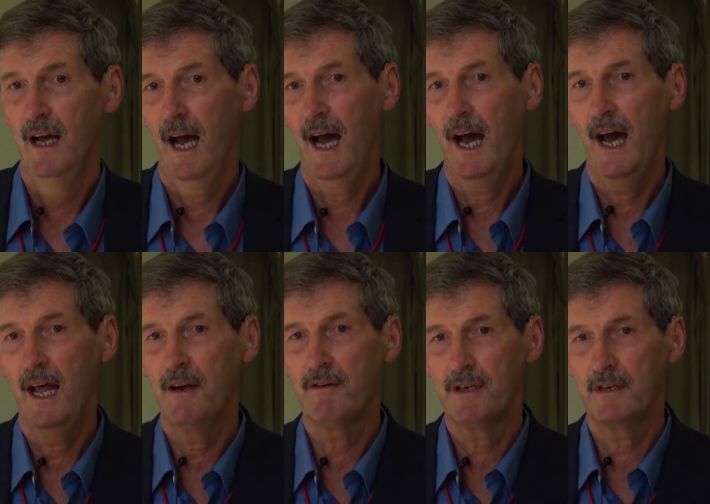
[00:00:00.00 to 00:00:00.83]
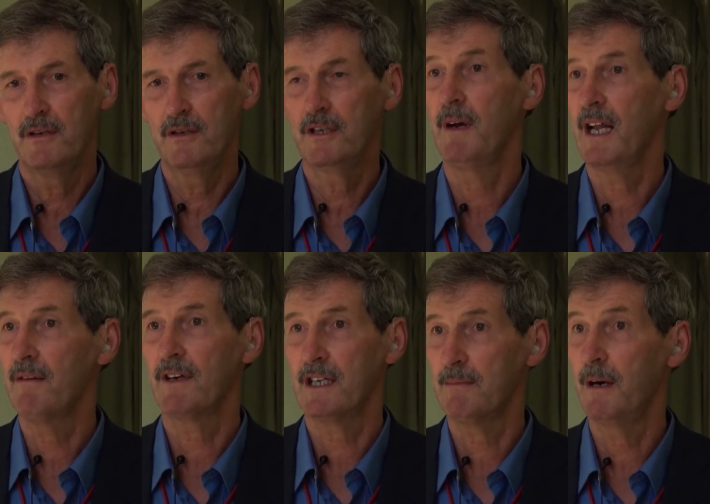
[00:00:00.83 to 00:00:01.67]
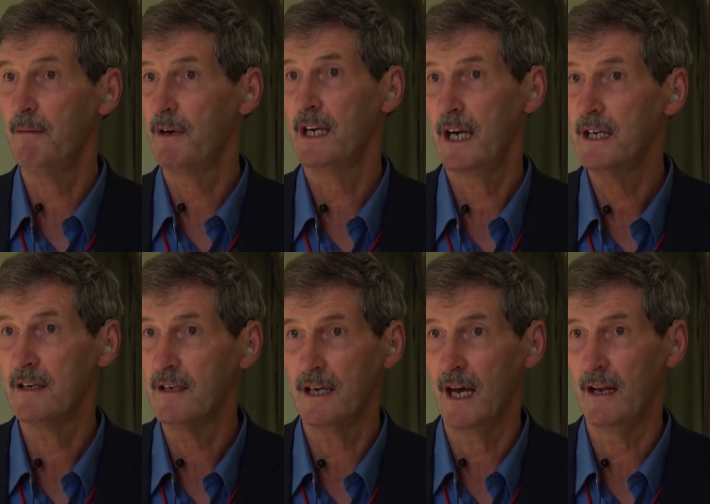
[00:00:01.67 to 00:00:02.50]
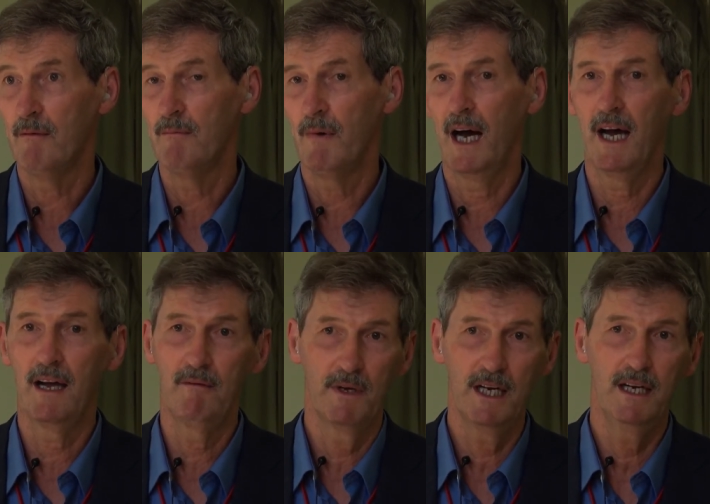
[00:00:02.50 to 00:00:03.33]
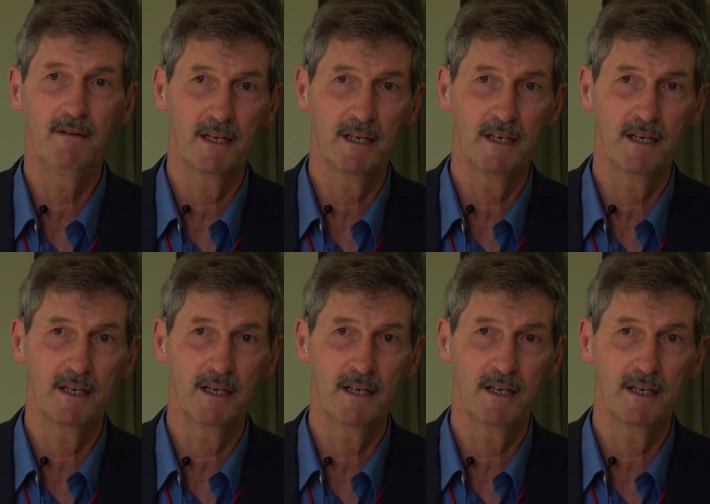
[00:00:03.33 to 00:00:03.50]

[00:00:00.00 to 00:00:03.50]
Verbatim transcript: Uh, and there was a huge amount of experimentation done by many